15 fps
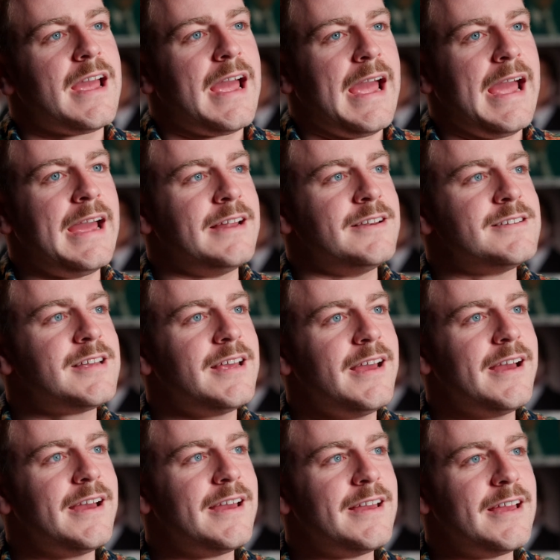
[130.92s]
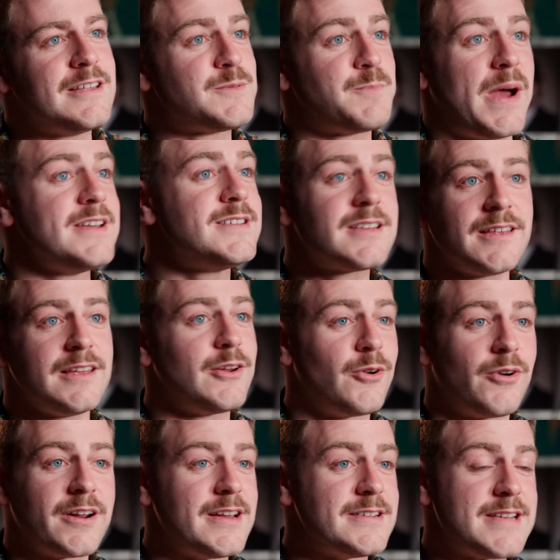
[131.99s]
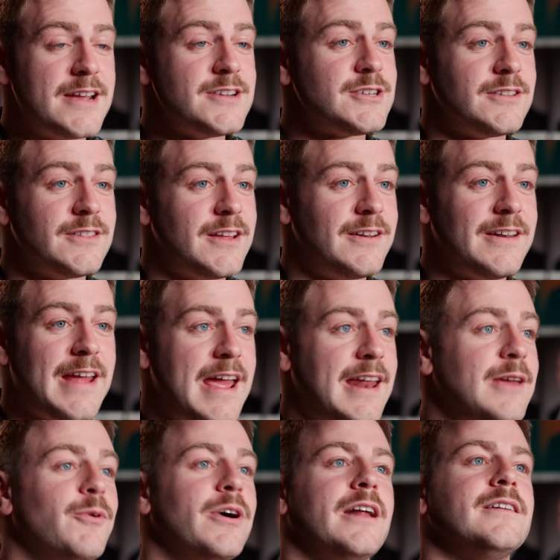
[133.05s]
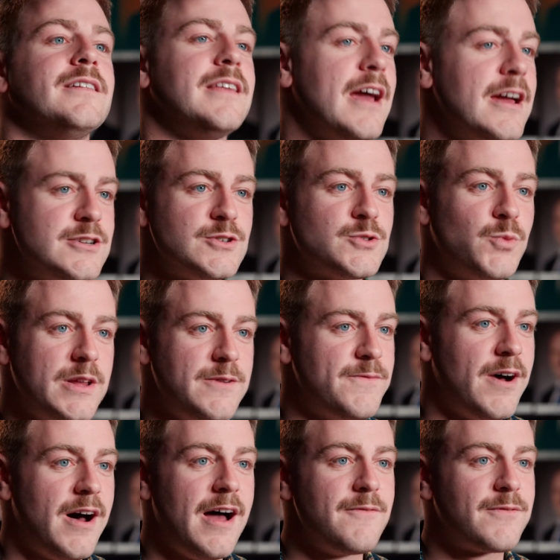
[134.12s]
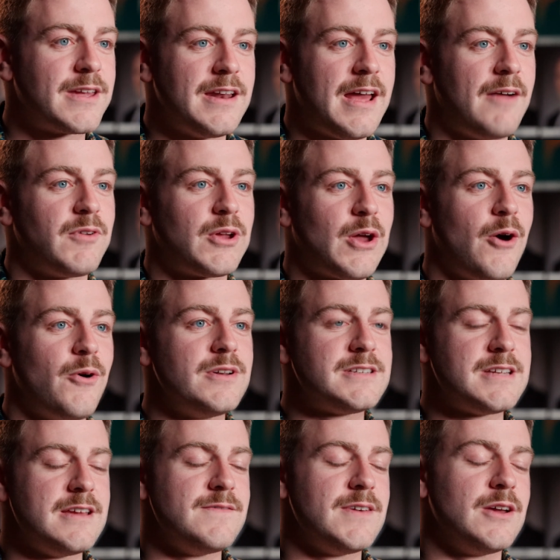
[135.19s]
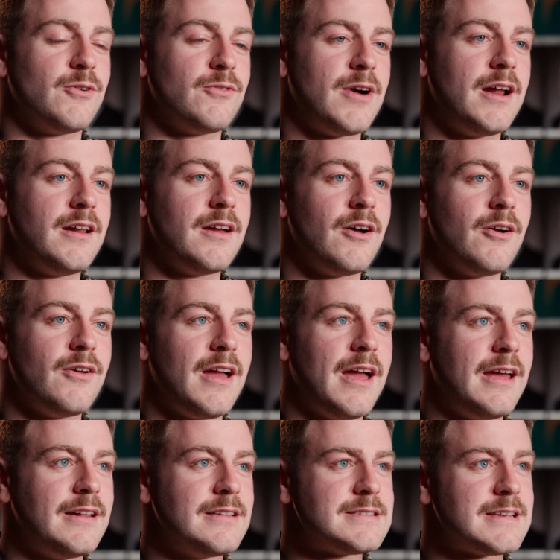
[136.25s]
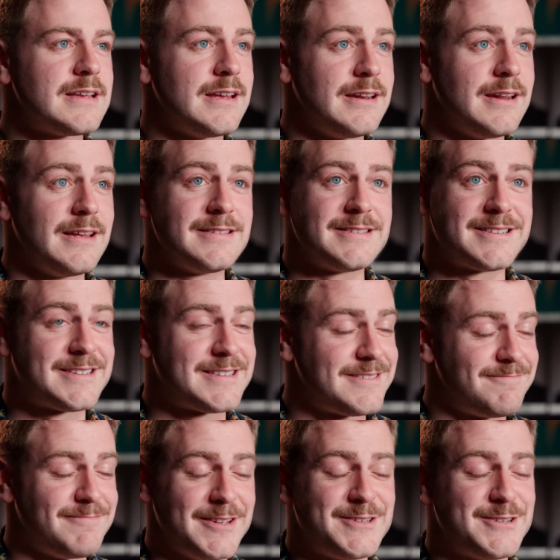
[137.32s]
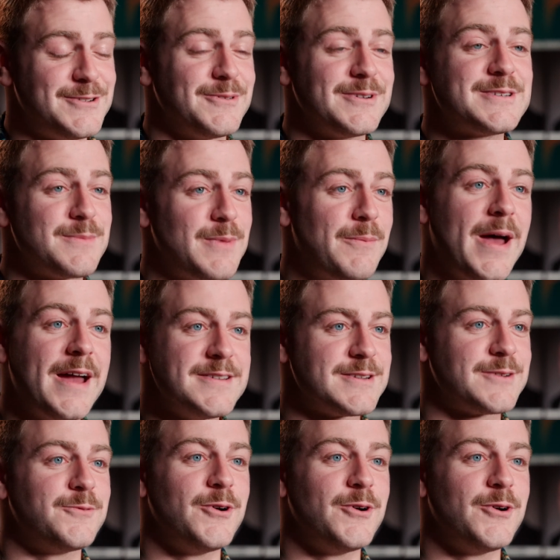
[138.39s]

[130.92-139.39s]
And it's basically an organisation that anyone under the age of 25 can have a go at TV or radio, and it's doing some amazing